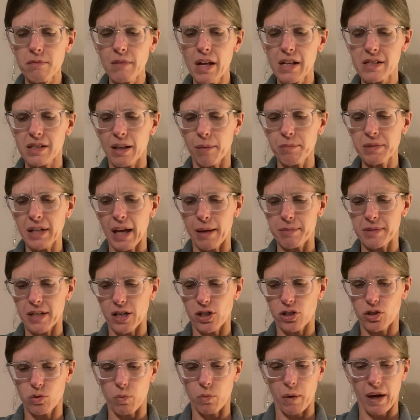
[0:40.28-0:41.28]
Sometimes I
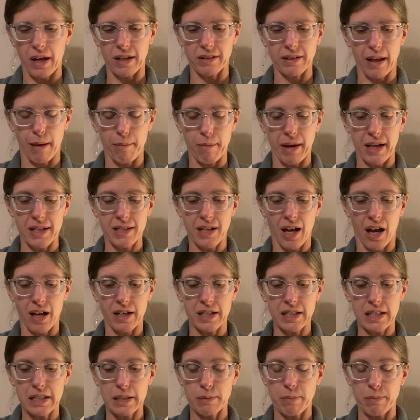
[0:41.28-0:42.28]
just want to let my
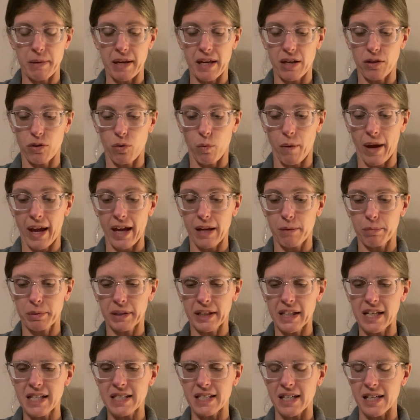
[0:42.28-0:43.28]
tongue speak the way it
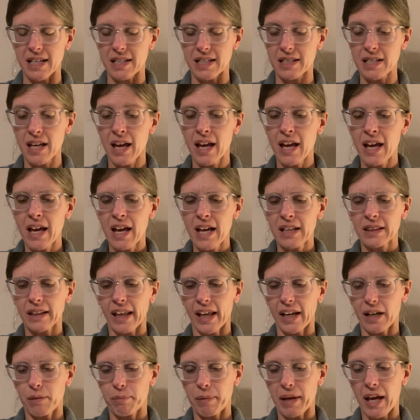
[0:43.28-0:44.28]
pleases,
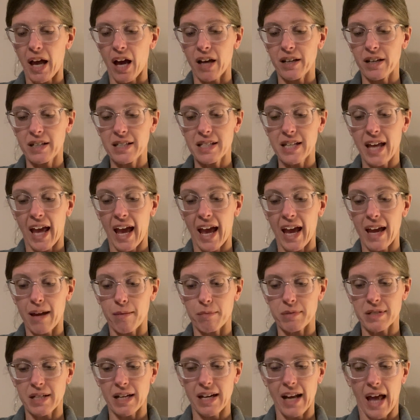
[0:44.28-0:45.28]
let it be
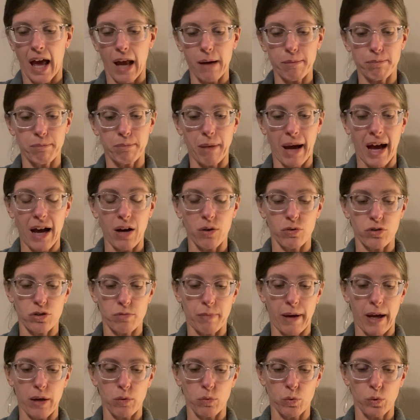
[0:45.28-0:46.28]
untamed and not bound
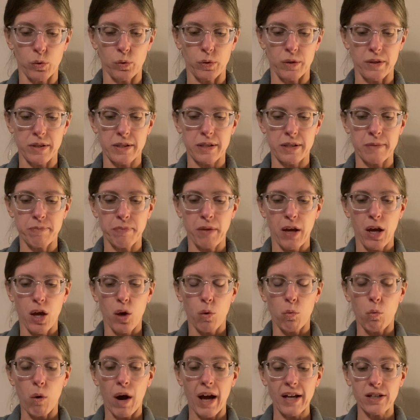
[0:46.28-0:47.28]
by rules,
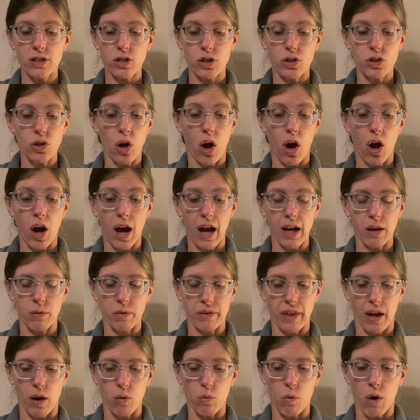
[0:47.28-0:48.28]
want to talk
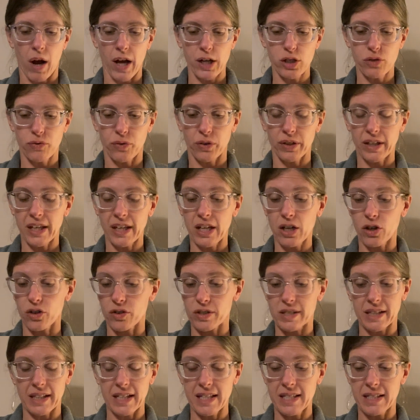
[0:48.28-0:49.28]
without watchful
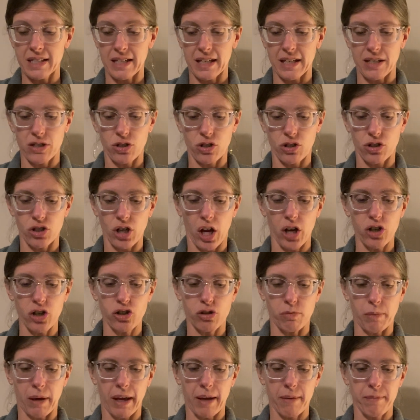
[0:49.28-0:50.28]
ears listening to
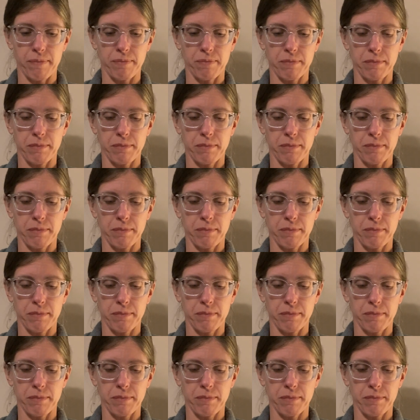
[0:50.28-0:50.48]
judge me.